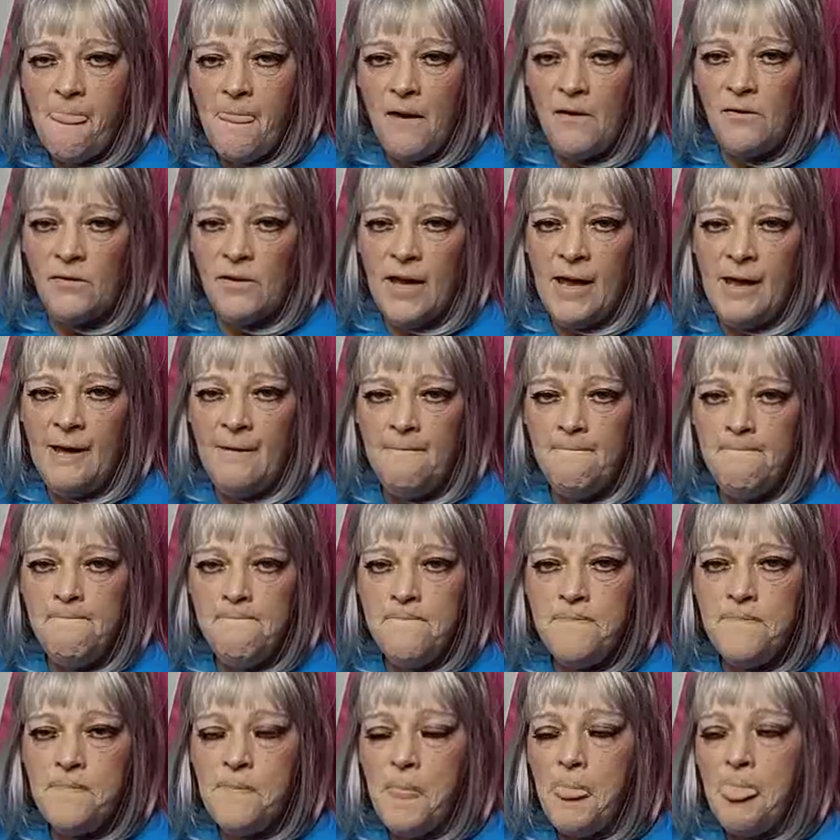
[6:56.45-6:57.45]
Okay?
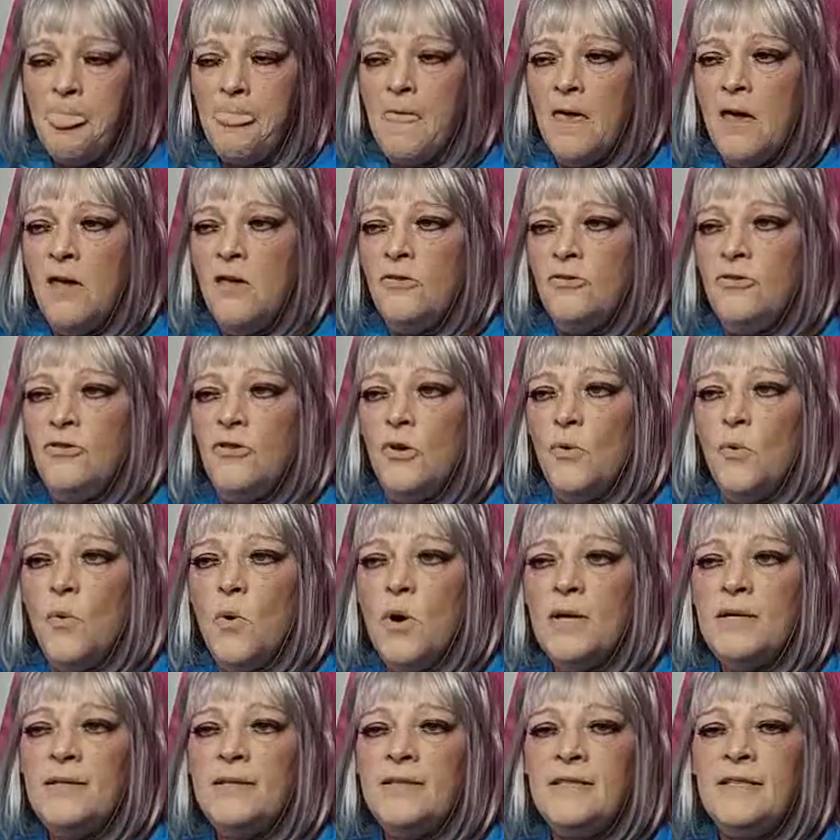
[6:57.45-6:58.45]
The
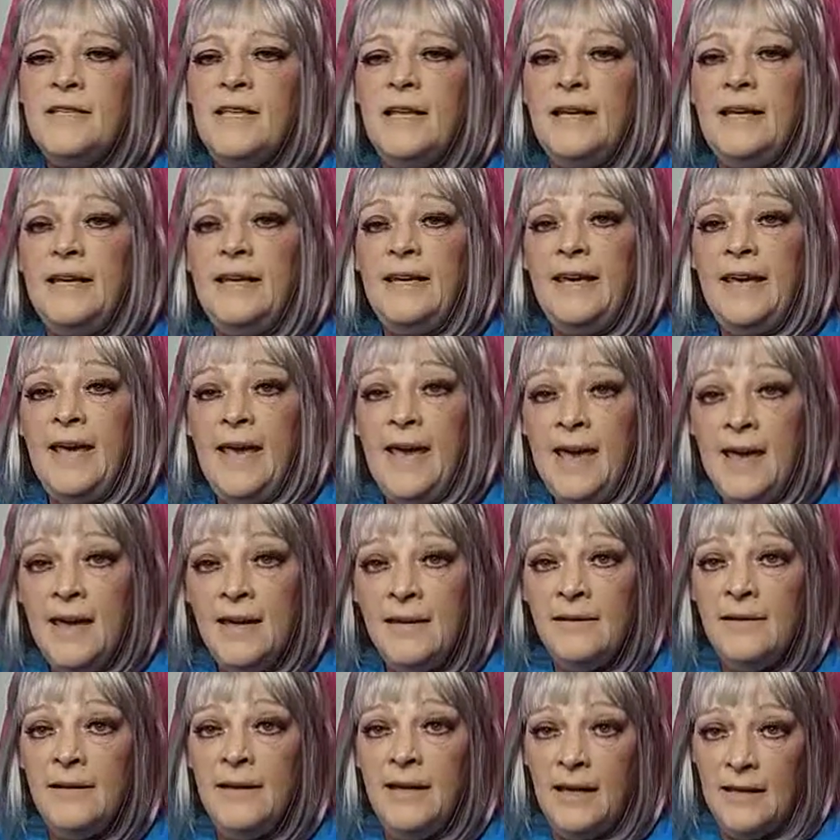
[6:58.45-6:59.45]
ones that
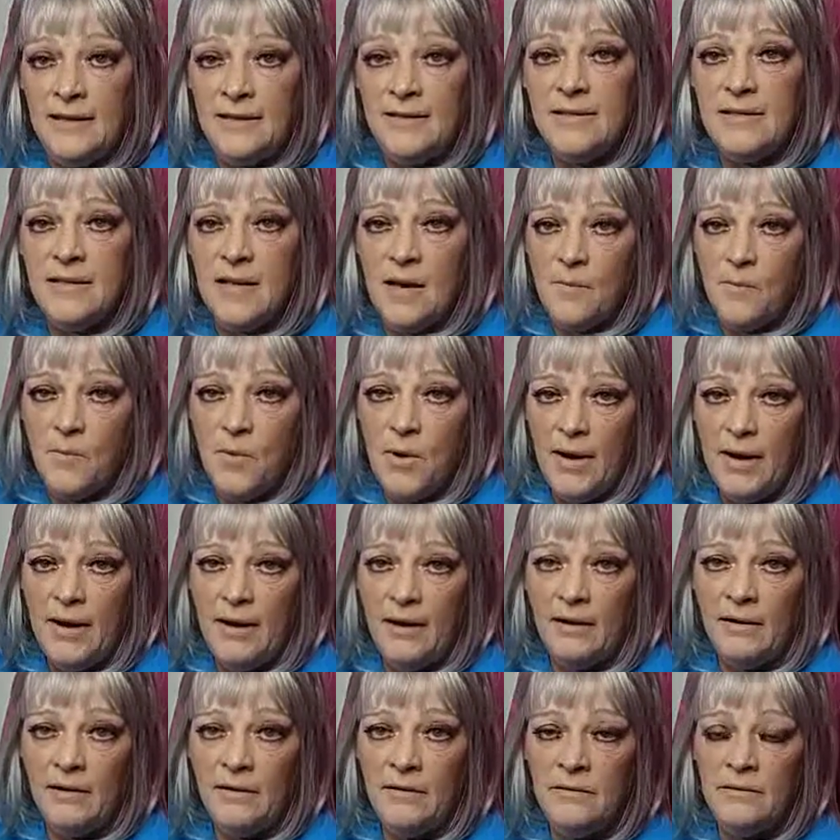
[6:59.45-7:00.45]
can get
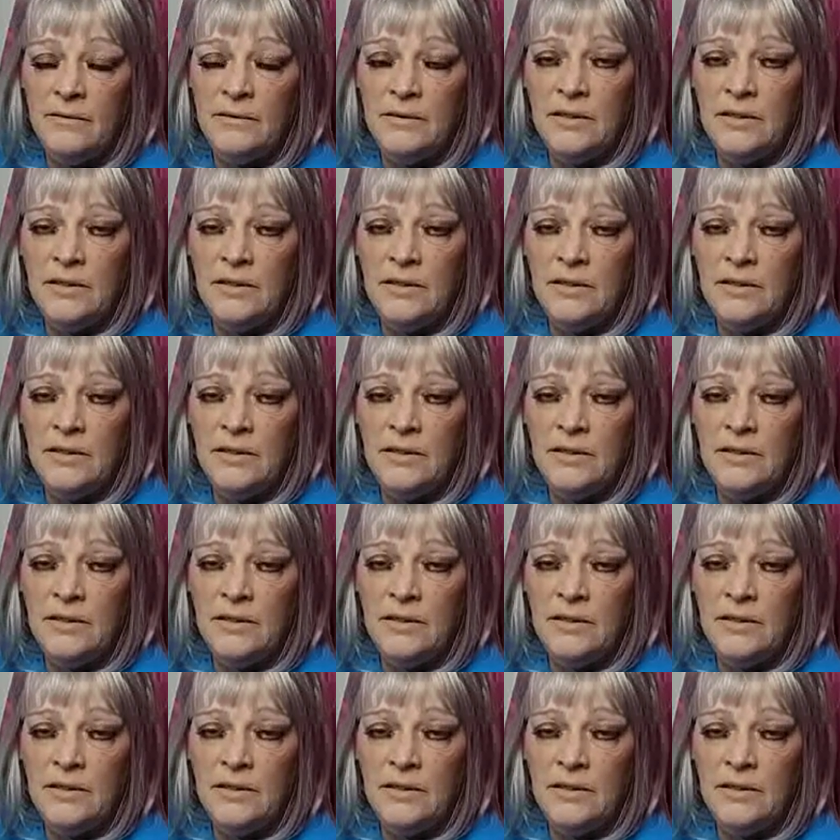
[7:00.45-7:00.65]
somewhere